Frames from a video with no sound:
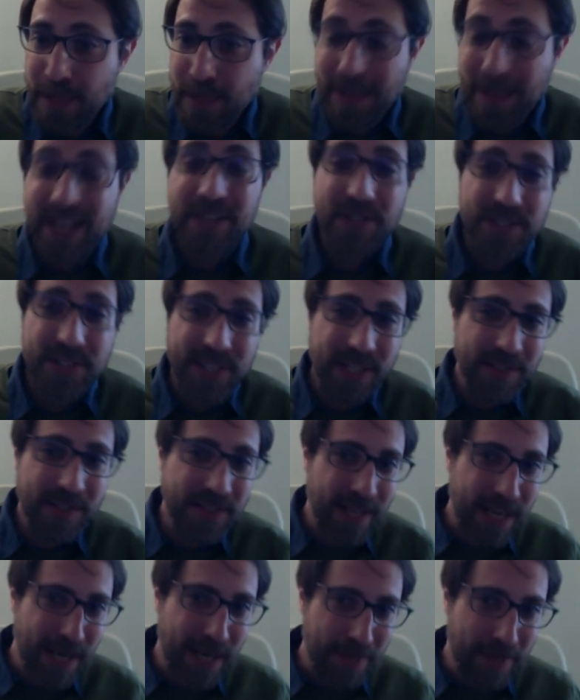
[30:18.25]
but at the same
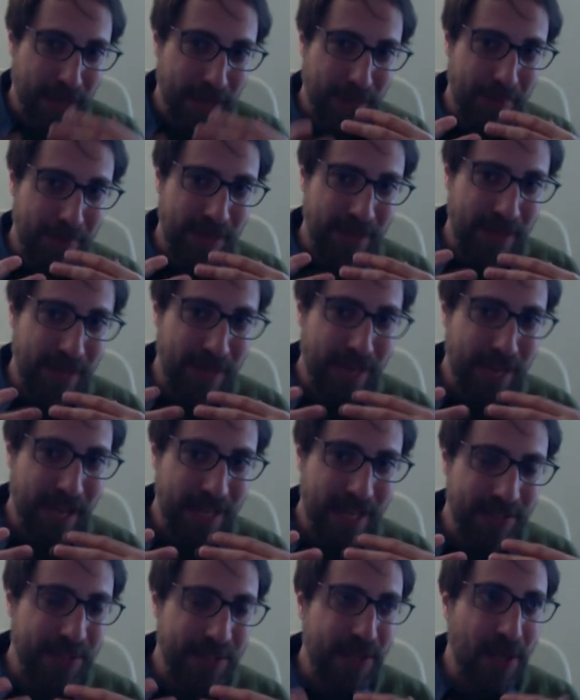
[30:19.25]
time i mean that
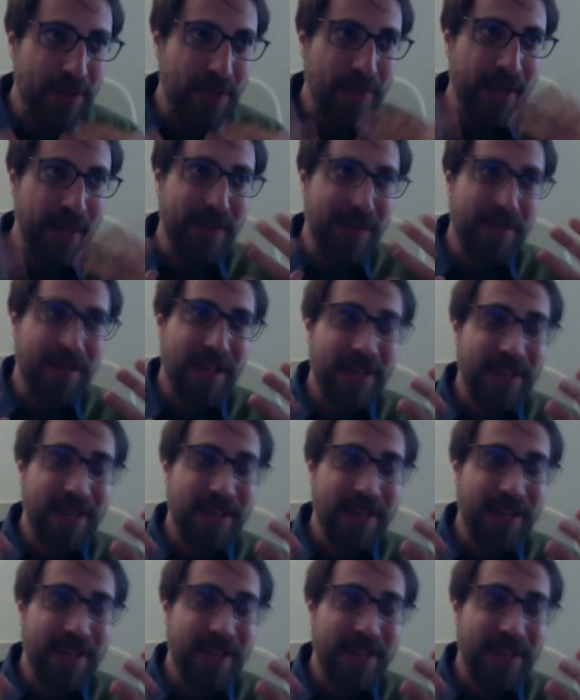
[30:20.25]
it's not that